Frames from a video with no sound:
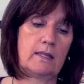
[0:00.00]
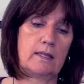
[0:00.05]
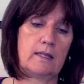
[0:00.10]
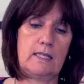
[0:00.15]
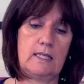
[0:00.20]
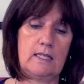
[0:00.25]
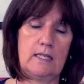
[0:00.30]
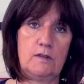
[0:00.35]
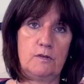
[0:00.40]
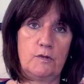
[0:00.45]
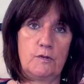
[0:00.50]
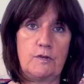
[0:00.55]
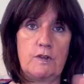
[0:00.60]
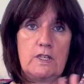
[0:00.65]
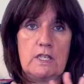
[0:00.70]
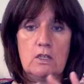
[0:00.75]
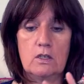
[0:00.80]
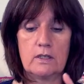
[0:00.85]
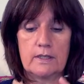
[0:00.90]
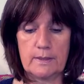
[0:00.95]
the
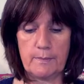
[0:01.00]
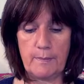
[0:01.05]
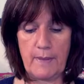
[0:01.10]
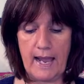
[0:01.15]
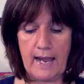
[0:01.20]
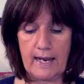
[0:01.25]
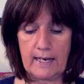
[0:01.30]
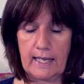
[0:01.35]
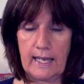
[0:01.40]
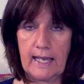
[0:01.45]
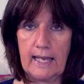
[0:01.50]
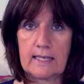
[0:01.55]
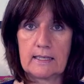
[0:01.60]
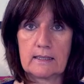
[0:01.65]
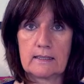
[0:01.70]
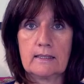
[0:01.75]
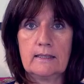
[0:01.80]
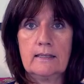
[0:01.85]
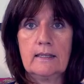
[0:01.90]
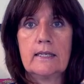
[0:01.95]
feet on the back,
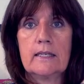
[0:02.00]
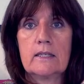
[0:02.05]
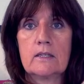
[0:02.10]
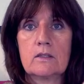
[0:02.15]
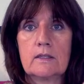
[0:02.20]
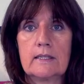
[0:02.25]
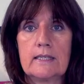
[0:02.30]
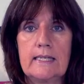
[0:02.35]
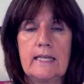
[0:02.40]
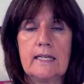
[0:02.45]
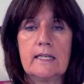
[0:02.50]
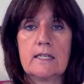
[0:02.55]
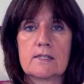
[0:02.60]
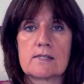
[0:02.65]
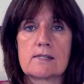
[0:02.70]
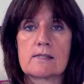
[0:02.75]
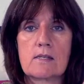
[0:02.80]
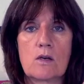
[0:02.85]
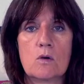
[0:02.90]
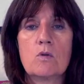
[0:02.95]
and literally it is
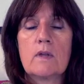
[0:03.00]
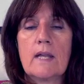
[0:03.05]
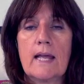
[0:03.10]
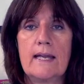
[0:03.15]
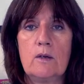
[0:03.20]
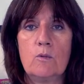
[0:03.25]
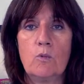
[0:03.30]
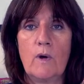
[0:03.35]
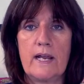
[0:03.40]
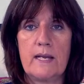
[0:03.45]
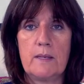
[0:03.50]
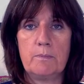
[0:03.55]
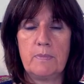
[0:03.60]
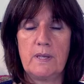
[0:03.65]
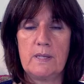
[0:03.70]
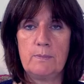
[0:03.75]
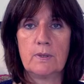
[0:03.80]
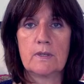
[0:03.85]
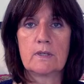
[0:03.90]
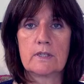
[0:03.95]
so lightweight,
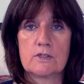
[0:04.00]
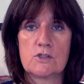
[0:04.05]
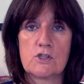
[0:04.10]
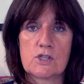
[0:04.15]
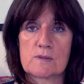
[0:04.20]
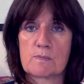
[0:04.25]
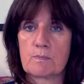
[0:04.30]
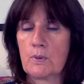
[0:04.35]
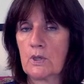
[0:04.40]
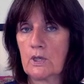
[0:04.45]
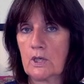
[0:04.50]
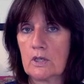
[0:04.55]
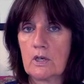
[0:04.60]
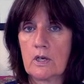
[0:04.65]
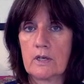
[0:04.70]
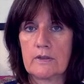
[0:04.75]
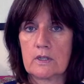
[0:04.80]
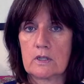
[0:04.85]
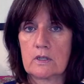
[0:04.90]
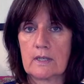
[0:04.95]
people can just put it
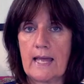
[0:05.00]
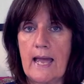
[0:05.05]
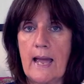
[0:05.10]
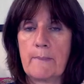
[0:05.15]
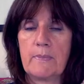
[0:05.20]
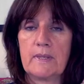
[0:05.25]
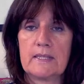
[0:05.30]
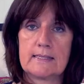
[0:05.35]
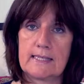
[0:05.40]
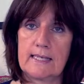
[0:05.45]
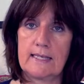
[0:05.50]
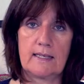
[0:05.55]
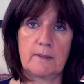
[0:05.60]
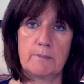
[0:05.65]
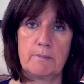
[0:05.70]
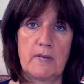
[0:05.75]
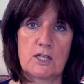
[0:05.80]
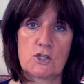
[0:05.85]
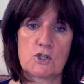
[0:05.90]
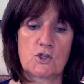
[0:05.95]
on their lap and take a
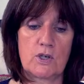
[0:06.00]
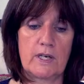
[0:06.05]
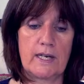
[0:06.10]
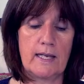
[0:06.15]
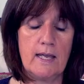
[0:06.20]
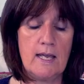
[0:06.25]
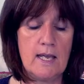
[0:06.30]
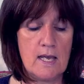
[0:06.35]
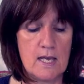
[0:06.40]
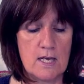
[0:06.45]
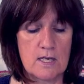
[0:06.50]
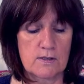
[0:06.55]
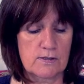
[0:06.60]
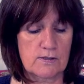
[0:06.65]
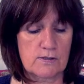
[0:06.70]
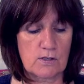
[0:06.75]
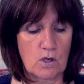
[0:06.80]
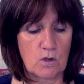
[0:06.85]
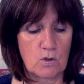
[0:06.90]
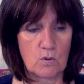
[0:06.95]
measuring.
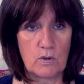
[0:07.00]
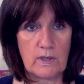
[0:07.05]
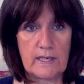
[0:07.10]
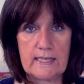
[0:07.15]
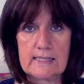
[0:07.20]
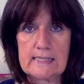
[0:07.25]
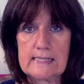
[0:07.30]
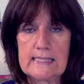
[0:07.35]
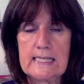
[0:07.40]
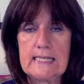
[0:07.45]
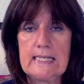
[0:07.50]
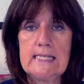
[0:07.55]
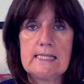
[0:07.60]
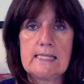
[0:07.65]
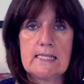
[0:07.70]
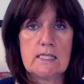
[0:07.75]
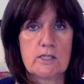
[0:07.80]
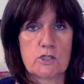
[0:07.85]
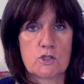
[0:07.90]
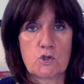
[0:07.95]
So it's
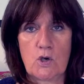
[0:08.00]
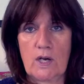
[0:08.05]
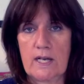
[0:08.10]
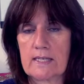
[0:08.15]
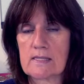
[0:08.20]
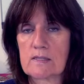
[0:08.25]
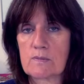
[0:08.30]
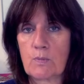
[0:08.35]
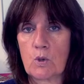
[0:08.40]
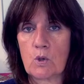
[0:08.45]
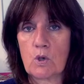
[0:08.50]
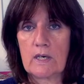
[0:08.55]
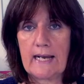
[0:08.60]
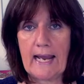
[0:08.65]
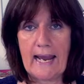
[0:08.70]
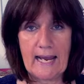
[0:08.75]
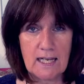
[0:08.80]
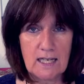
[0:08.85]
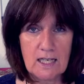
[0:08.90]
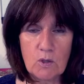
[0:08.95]
easy to transport
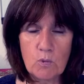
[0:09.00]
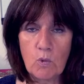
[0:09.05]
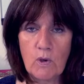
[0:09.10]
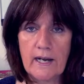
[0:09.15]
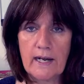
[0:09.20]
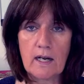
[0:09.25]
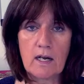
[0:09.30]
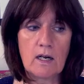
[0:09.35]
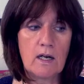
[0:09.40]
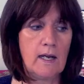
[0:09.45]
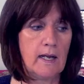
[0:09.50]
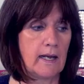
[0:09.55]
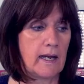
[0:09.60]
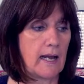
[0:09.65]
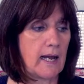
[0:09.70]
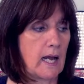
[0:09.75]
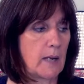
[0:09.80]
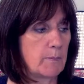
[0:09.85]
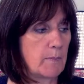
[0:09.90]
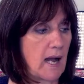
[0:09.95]
anywhere.
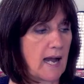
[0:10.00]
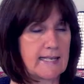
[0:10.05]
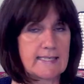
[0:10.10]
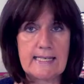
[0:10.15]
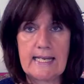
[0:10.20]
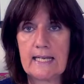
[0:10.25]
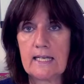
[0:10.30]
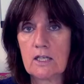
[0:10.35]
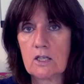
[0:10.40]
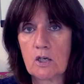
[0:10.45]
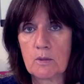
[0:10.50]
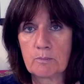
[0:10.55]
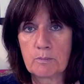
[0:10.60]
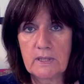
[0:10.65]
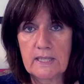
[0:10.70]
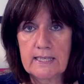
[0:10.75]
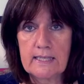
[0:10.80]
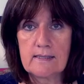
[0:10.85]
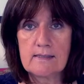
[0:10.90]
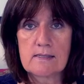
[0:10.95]
I take it on
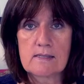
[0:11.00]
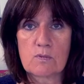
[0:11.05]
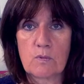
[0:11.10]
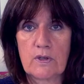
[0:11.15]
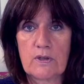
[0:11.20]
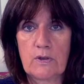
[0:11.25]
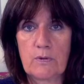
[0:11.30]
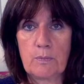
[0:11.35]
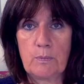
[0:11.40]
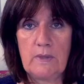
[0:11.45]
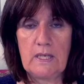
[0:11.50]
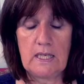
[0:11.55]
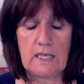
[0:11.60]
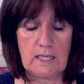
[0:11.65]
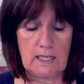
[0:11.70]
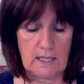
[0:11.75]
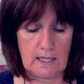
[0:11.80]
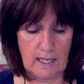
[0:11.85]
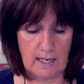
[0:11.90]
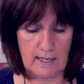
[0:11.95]
planes with
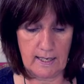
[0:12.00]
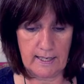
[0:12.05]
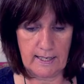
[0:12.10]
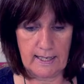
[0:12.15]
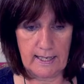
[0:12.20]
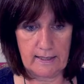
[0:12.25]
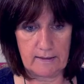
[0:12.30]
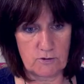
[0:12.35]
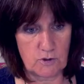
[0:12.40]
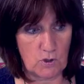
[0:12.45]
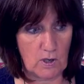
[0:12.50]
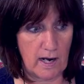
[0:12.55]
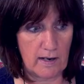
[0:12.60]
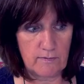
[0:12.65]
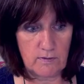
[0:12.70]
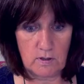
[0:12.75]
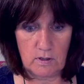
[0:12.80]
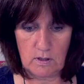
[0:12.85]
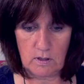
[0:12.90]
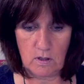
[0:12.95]
me. I
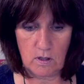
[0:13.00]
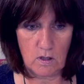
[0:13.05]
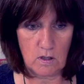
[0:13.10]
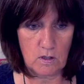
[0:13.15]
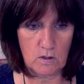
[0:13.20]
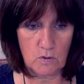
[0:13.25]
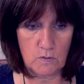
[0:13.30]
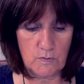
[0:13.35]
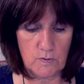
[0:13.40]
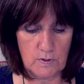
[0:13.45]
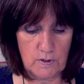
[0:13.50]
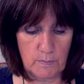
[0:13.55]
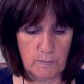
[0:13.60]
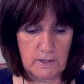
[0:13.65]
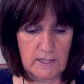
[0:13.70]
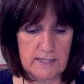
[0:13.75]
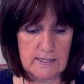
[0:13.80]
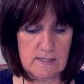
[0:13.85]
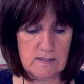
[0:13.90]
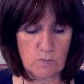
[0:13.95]
travel all over the
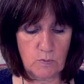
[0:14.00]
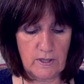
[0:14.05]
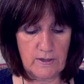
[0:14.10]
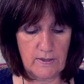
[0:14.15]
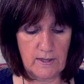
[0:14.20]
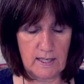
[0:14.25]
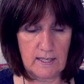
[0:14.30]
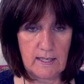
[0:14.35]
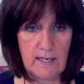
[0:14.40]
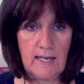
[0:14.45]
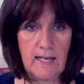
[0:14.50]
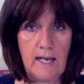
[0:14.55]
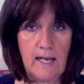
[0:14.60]
place with it